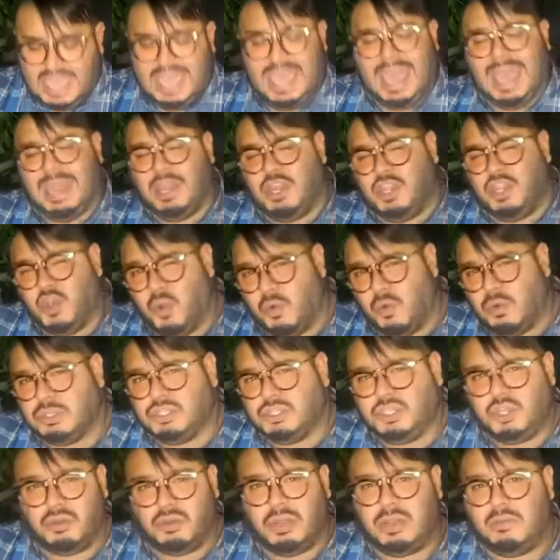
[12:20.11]
And your
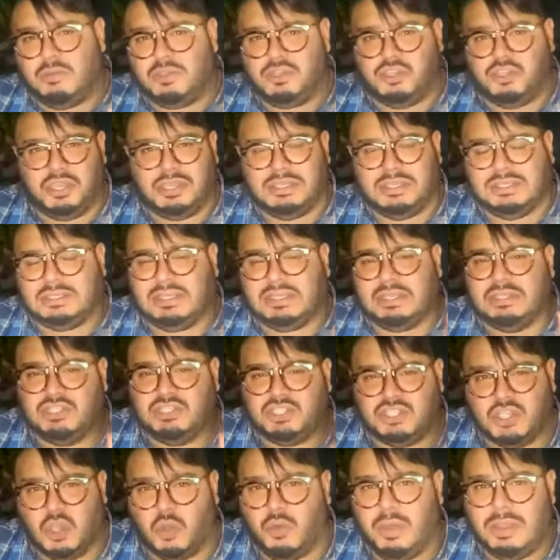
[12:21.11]
journey with Jesus is
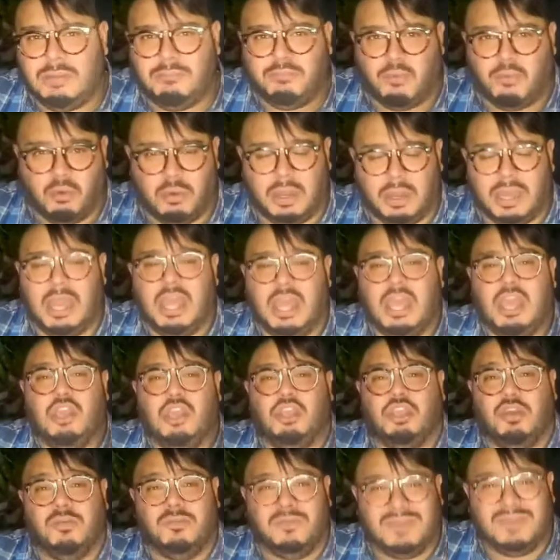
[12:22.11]
so important.
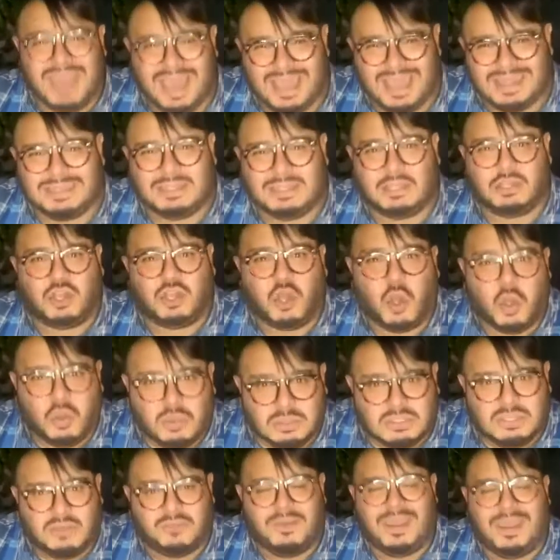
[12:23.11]
You've got to
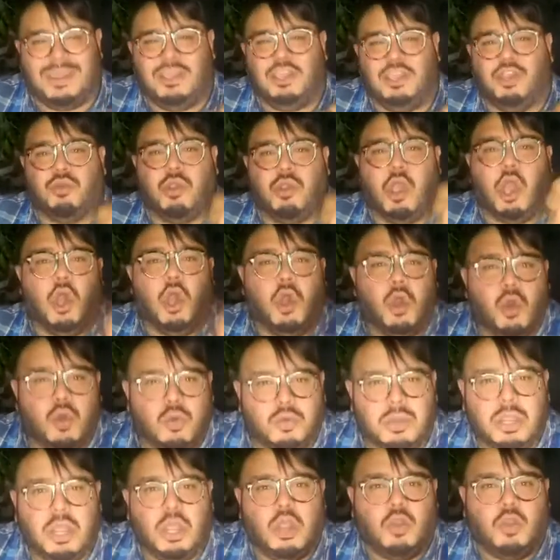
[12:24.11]
cultivate your
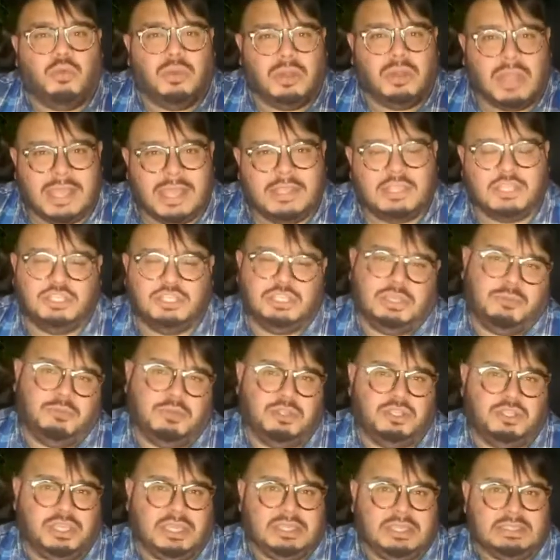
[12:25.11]
own relationship with
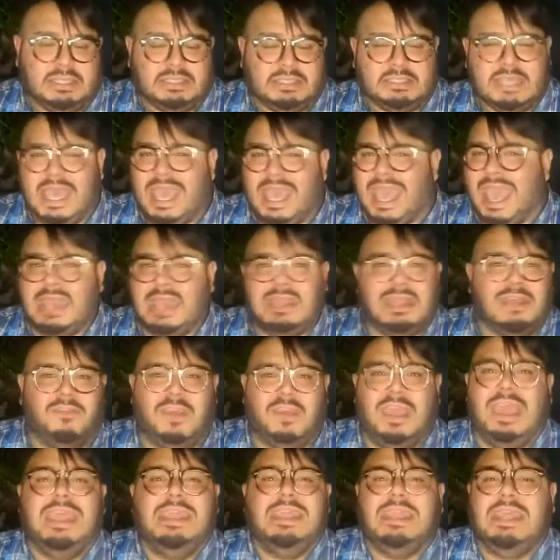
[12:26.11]
Jesus. And if
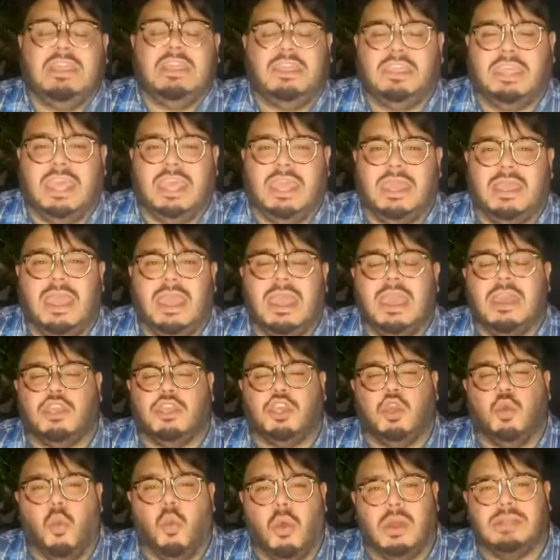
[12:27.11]
anything,
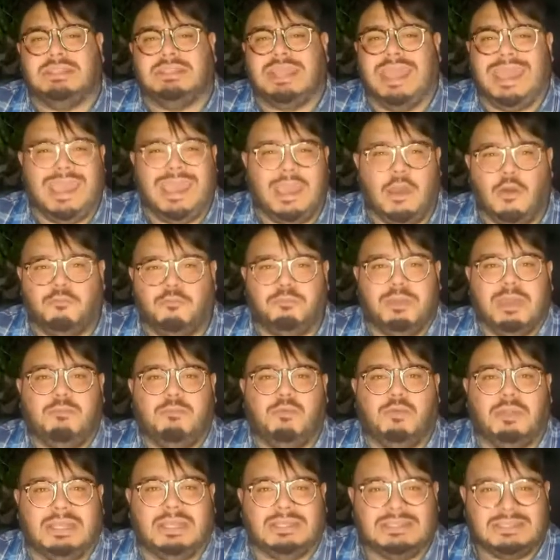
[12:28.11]
you want to help
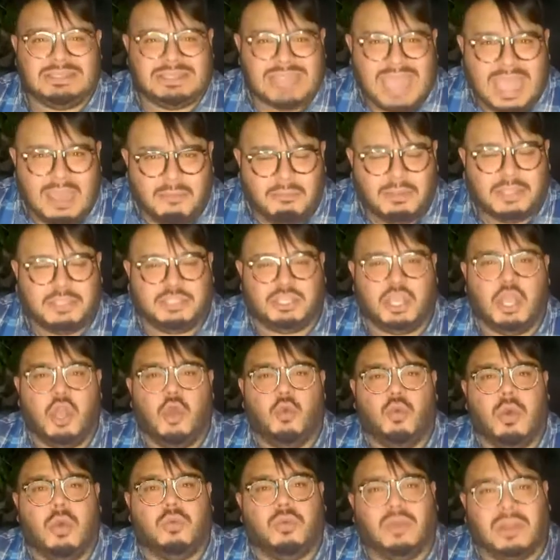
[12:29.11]
people establish
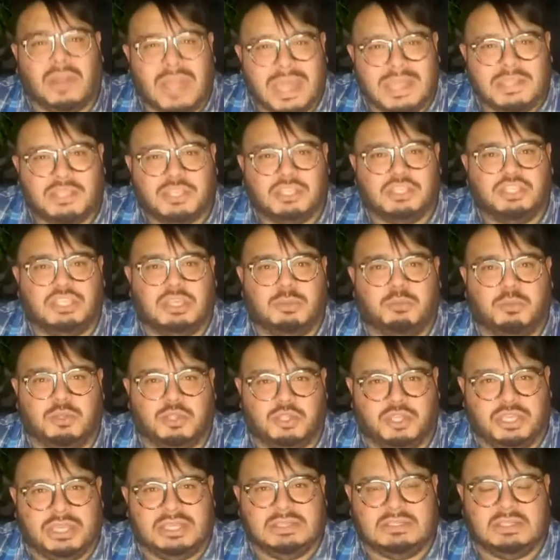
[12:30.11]
what relationship with
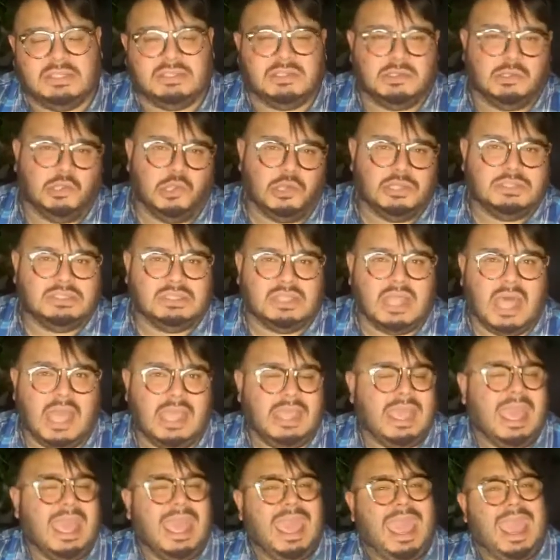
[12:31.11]
Jesus looks like.
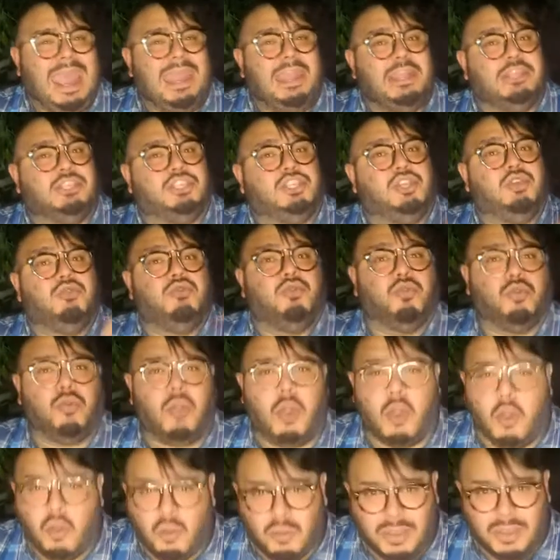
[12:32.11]
And as you
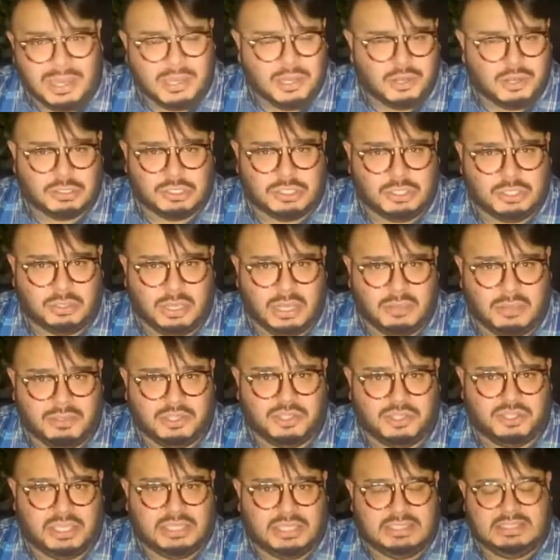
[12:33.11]
grow in your journey with
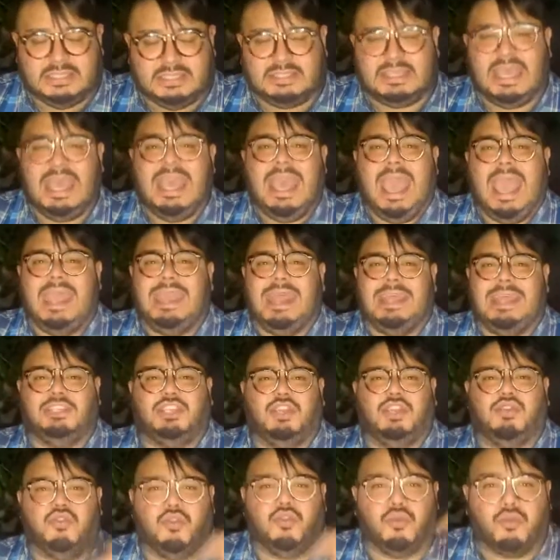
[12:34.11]
Jesus, and as
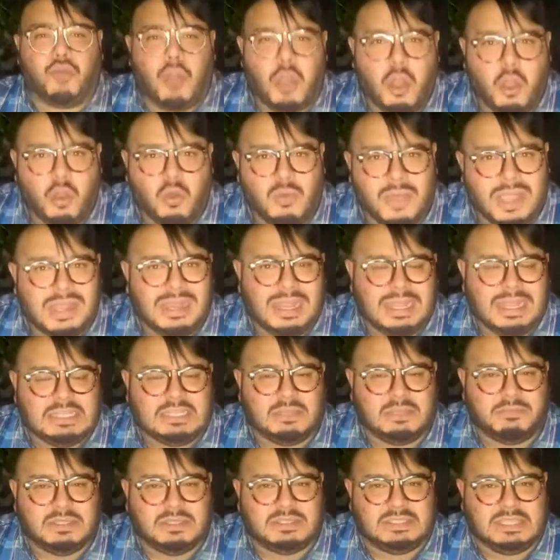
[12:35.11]
you grow in
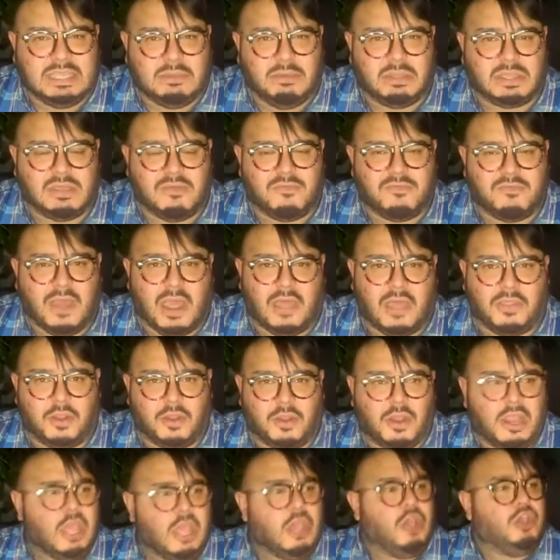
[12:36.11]
intimacy with the Father,
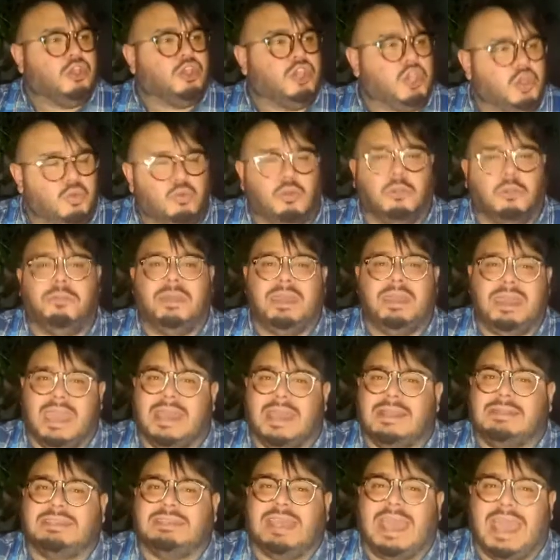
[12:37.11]
you will
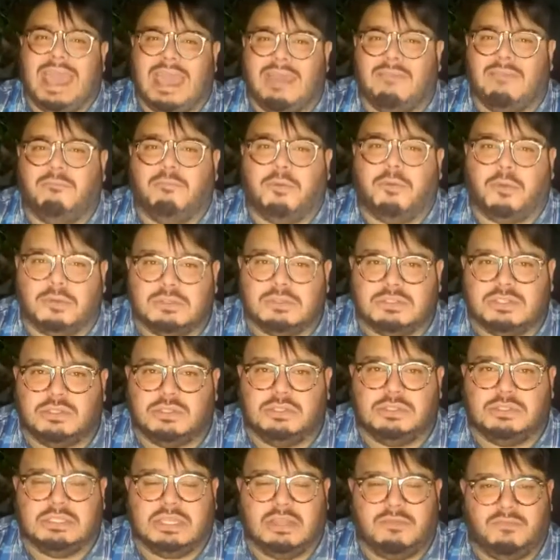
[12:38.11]
begin to have
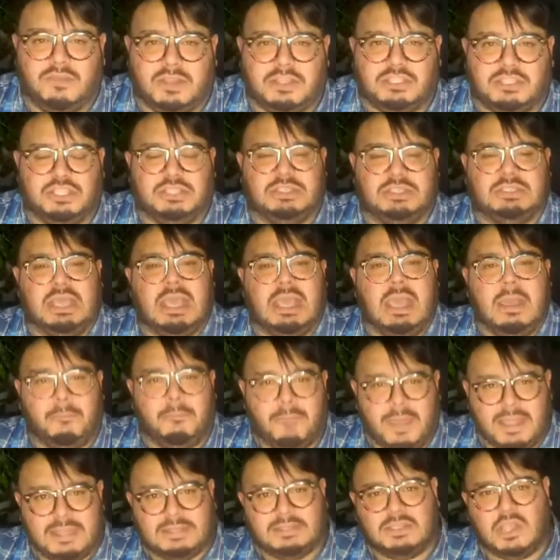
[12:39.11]
personal convictions
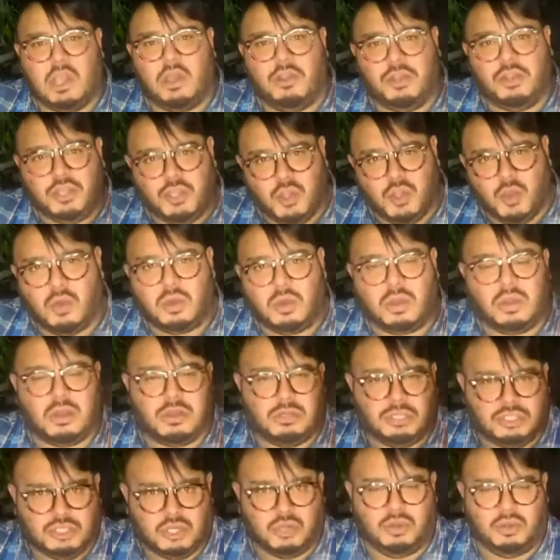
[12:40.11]
based on your
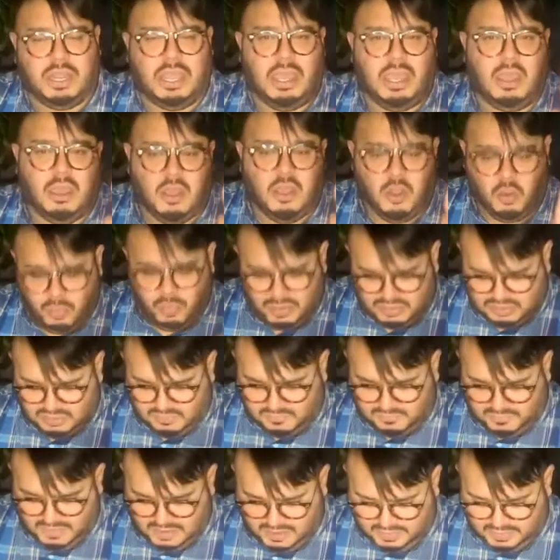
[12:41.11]
journey with the
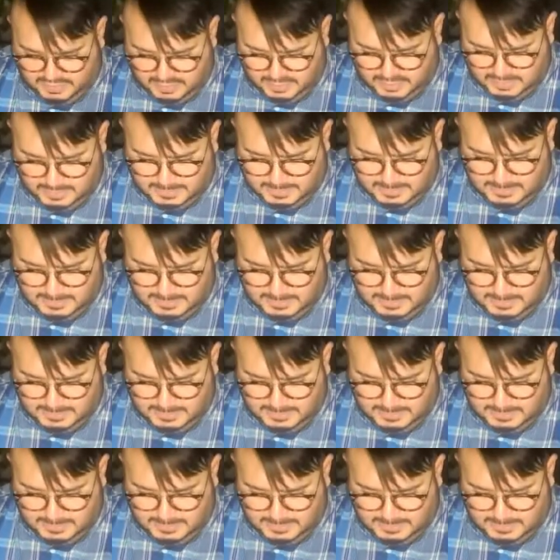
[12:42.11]
Father.